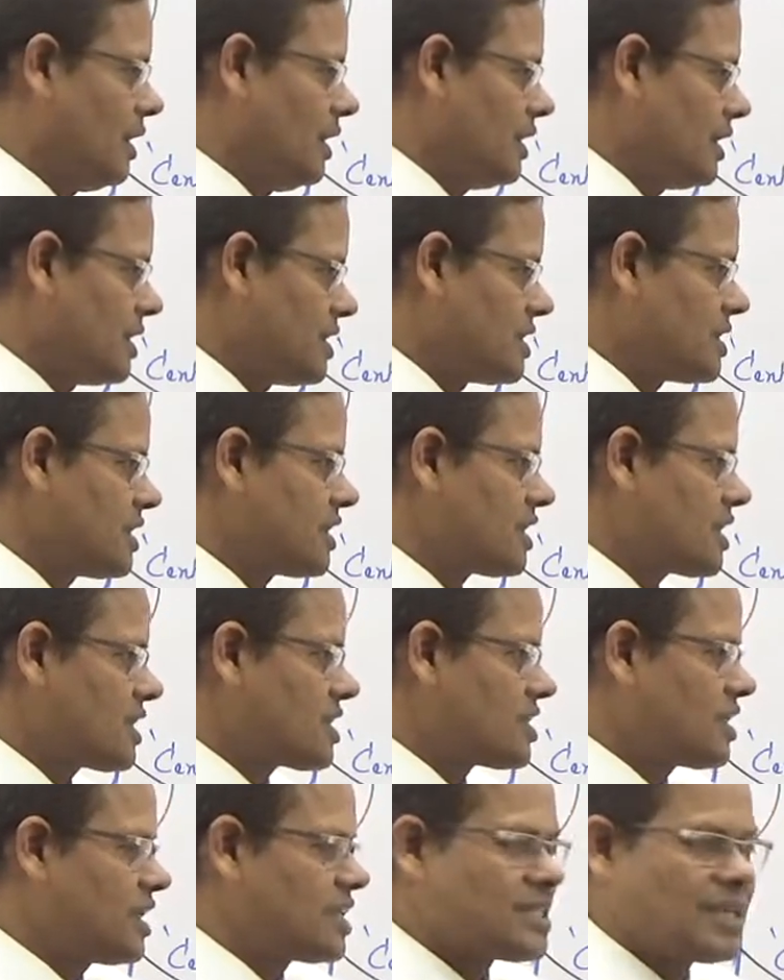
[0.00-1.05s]
It is
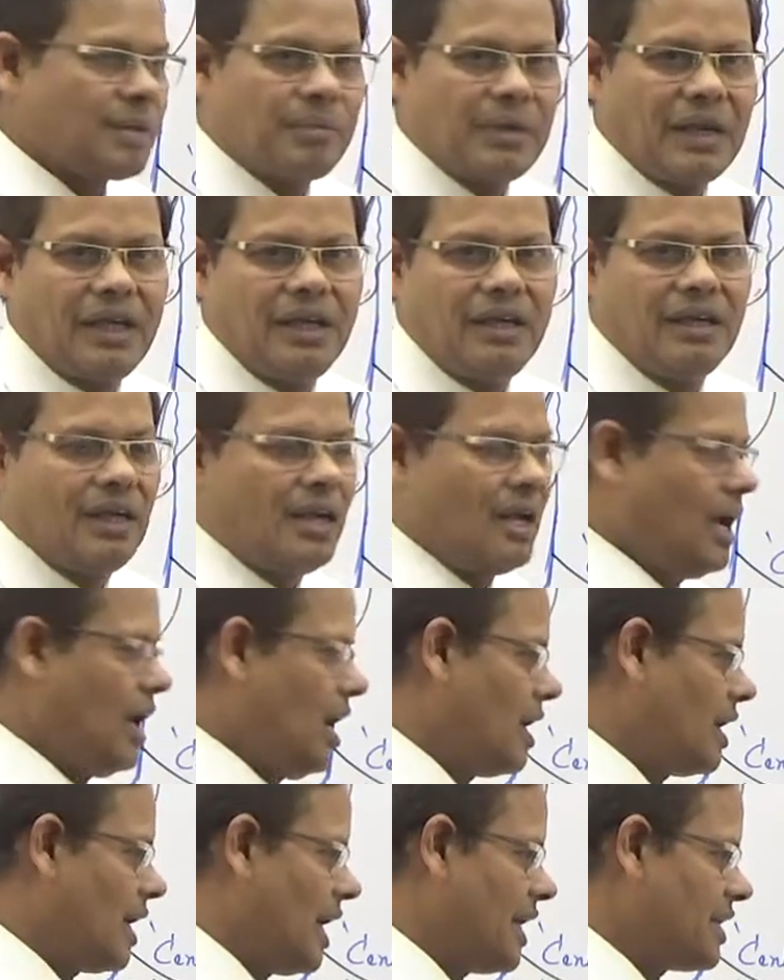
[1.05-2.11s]
interstate supply
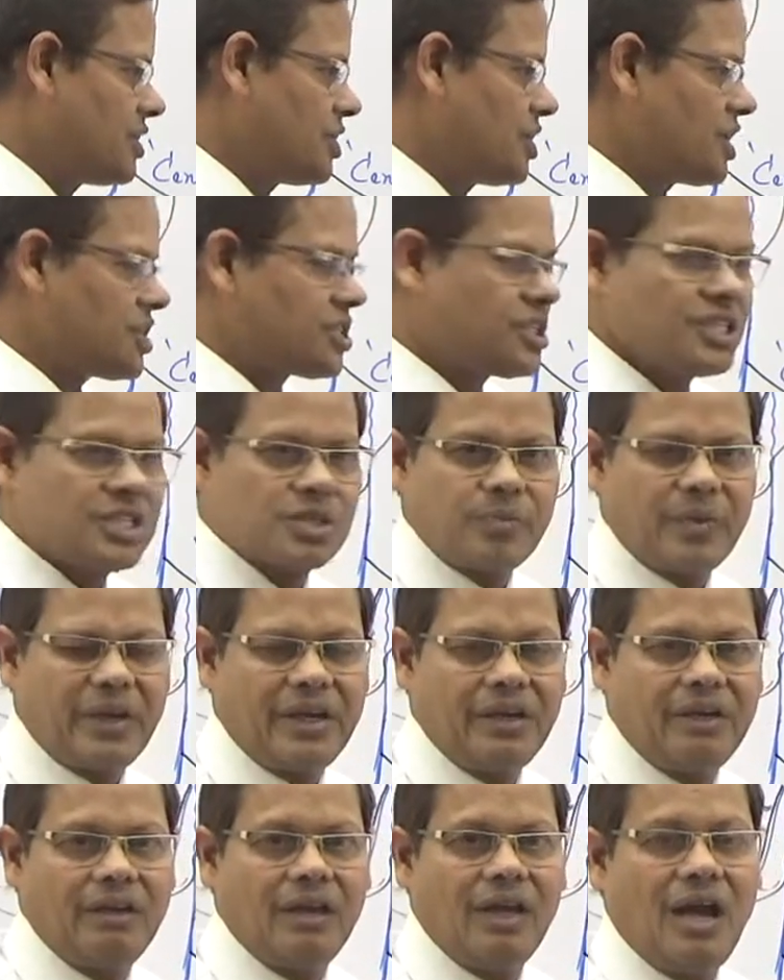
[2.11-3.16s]
and IGST is
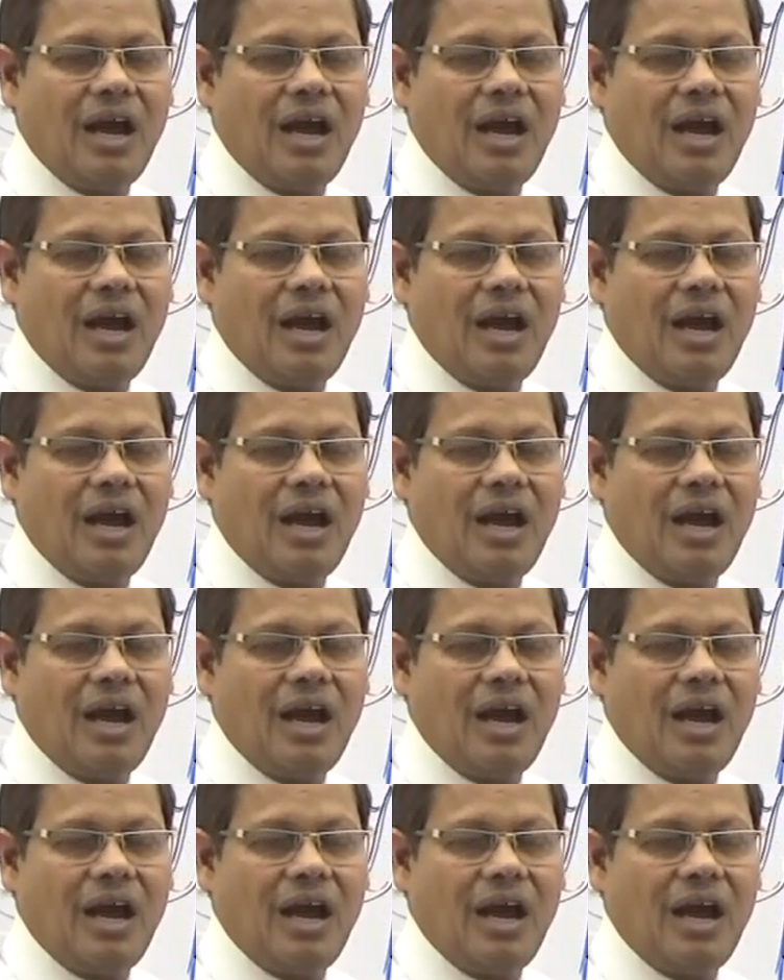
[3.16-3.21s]
paid,